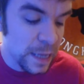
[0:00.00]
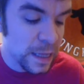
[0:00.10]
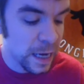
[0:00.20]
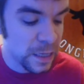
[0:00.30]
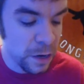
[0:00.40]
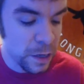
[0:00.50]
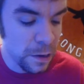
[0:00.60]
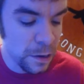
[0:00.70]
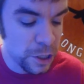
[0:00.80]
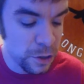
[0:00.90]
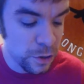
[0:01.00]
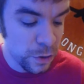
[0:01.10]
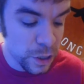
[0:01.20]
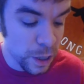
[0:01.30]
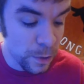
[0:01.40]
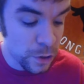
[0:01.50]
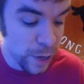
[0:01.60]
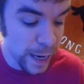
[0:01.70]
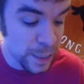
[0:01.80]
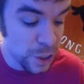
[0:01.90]
They got Donkey Kong Jr., Double
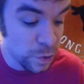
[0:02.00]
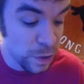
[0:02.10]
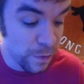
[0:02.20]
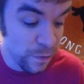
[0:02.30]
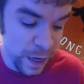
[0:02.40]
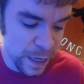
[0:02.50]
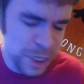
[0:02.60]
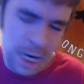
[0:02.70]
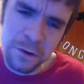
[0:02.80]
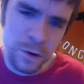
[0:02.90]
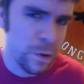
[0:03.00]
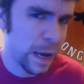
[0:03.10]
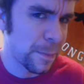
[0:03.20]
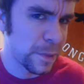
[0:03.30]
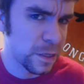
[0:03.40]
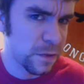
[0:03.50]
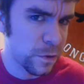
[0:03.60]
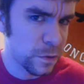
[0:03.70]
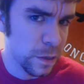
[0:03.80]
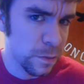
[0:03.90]
Dragon 2 The Revenge. I don't know what happened to the
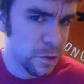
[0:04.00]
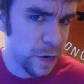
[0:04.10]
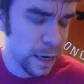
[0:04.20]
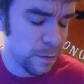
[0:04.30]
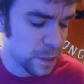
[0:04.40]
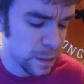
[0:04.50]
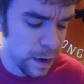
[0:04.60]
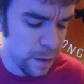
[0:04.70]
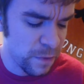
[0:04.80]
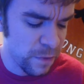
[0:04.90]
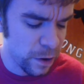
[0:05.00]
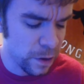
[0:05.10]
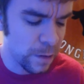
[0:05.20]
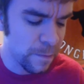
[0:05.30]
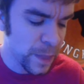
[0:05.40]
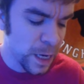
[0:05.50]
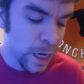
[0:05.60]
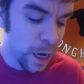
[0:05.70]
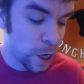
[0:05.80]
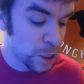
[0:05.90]
first Double Dragon. Must not have been very good.
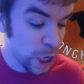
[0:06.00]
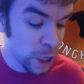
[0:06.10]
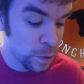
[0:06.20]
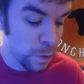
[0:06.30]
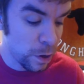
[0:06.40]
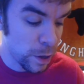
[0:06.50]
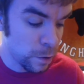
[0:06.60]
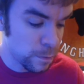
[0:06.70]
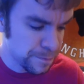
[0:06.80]
Dr. Mario.